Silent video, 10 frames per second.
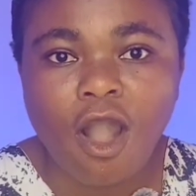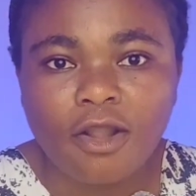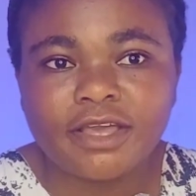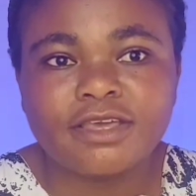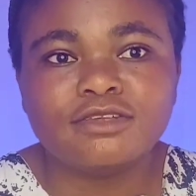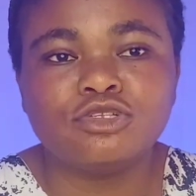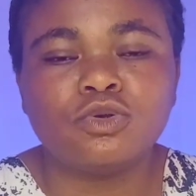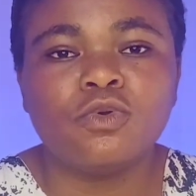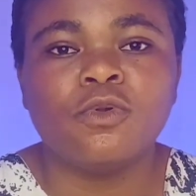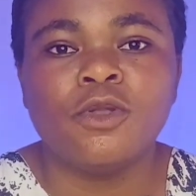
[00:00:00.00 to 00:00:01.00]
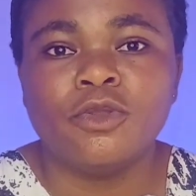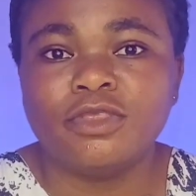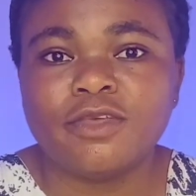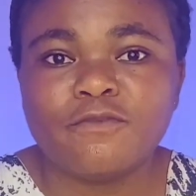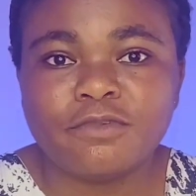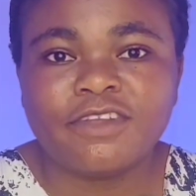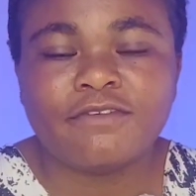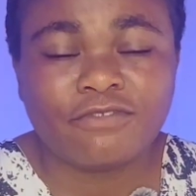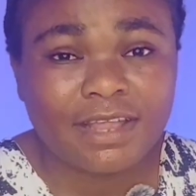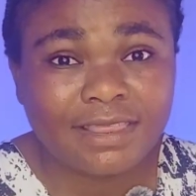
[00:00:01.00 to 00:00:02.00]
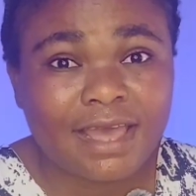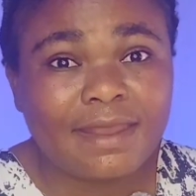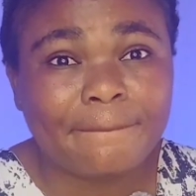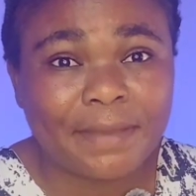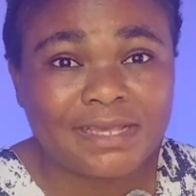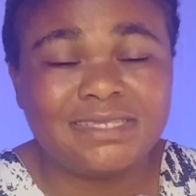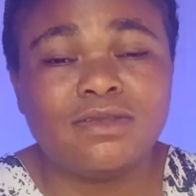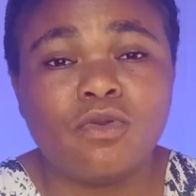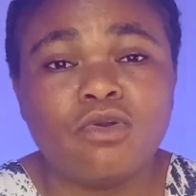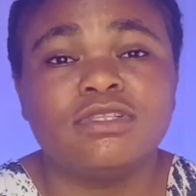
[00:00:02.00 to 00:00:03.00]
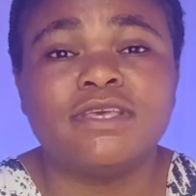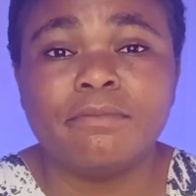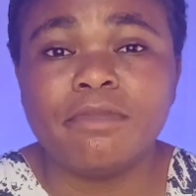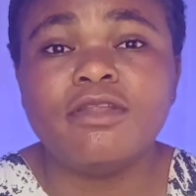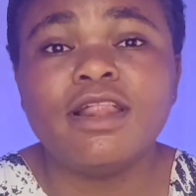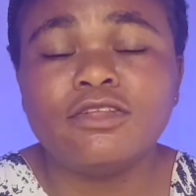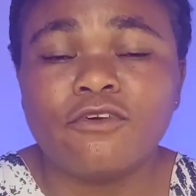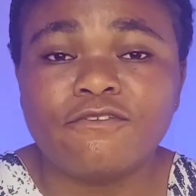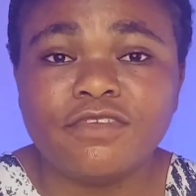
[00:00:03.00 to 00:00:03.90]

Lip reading: Okay, so the fact that the person got a million of